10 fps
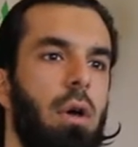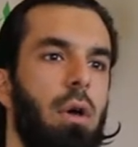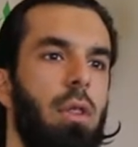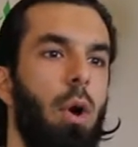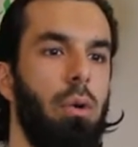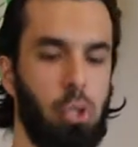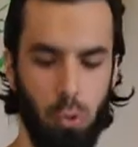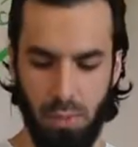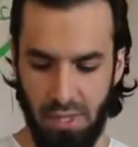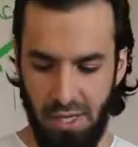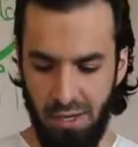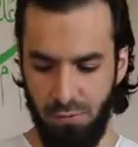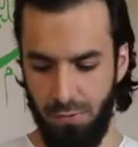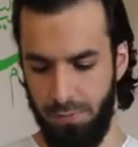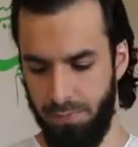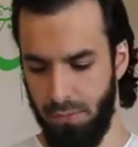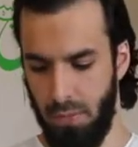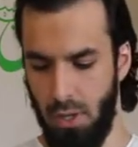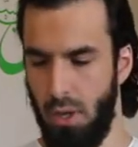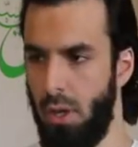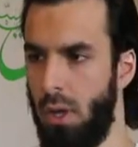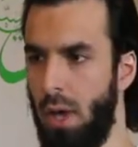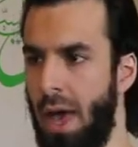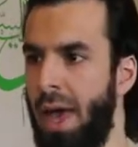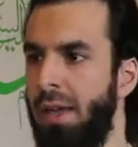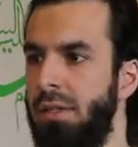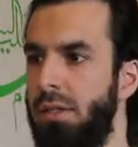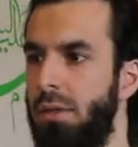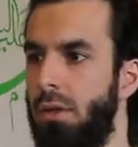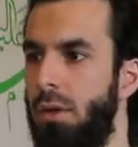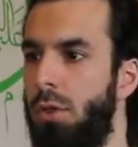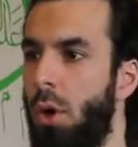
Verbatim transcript: those who believe and